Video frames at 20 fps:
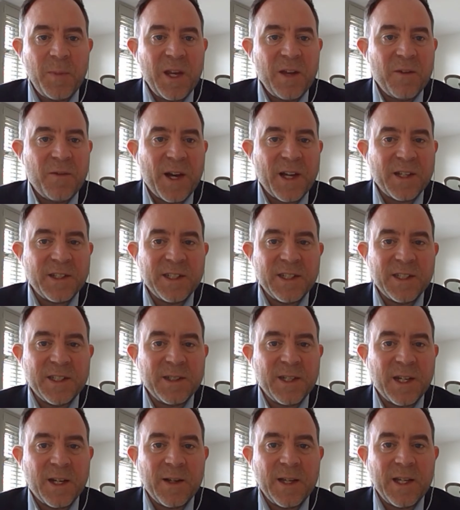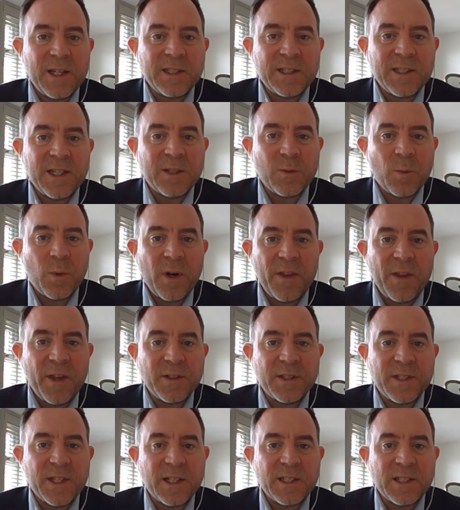P FAS is, you know, it's it's one of
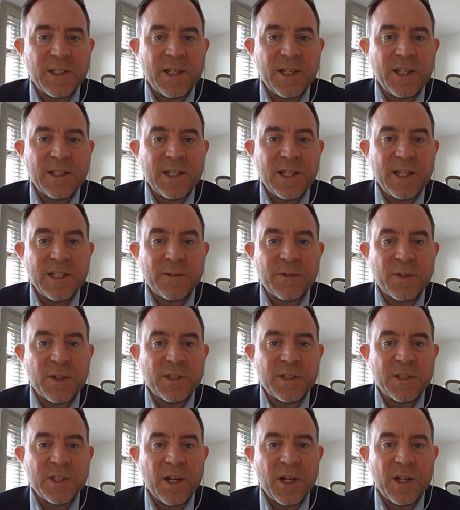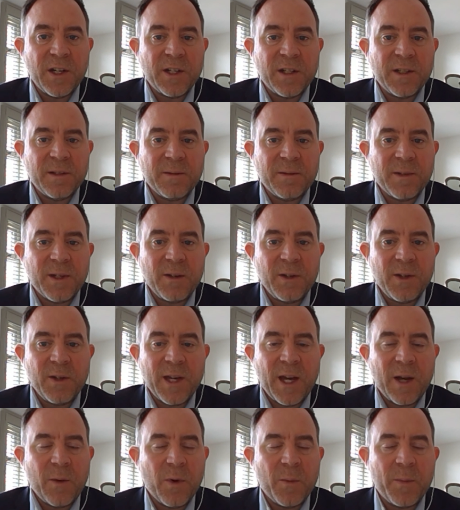those things that is, is of concern, and the U
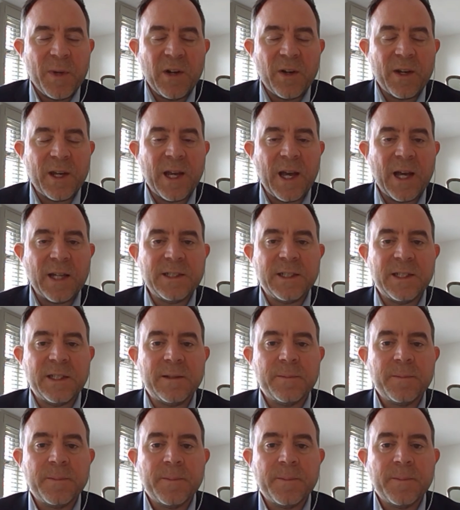K will be looking at it.